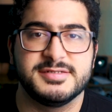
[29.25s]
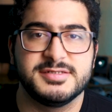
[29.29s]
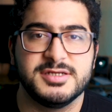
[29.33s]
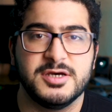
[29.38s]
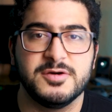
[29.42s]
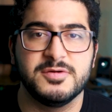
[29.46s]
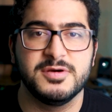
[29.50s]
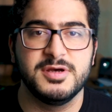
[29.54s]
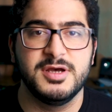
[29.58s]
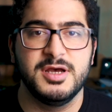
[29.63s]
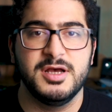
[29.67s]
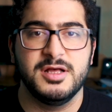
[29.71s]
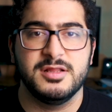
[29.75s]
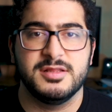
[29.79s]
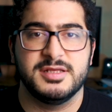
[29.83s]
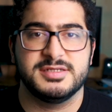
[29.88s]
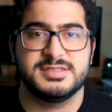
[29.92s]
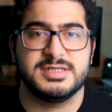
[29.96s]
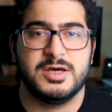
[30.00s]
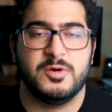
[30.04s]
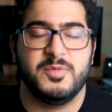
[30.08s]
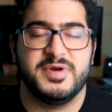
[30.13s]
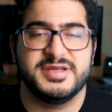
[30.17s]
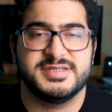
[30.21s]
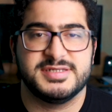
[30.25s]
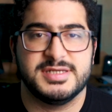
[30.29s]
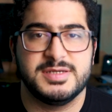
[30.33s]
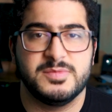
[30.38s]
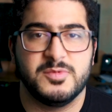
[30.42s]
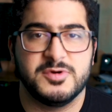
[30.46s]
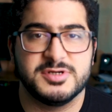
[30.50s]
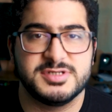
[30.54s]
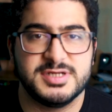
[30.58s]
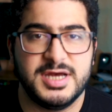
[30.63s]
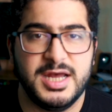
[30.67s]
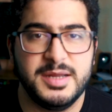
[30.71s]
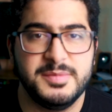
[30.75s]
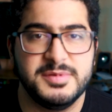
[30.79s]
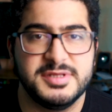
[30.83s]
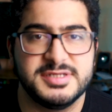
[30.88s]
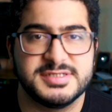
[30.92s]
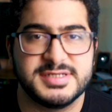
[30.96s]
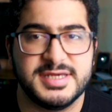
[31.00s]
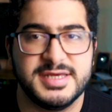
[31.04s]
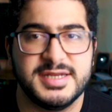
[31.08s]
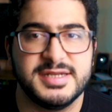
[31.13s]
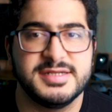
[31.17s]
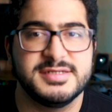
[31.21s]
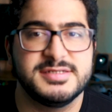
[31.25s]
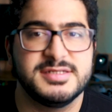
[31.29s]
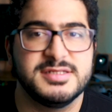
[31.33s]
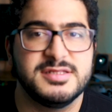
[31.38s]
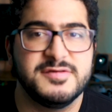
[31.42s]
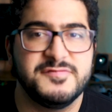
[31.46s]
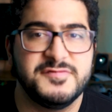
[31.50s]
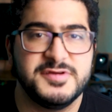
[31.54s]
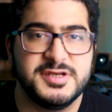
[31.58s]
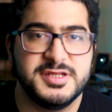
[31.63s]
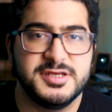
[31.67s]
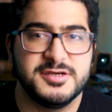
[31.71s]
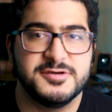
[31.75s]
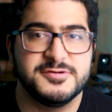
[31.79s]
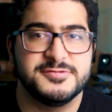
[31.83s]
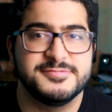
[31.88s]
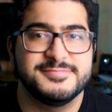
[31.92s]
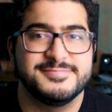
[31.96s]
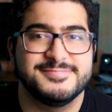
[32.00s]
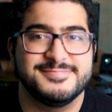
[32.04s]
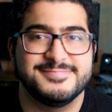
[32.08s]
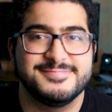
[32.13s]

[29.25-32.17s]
So let's not waste any more time, let's get into the video.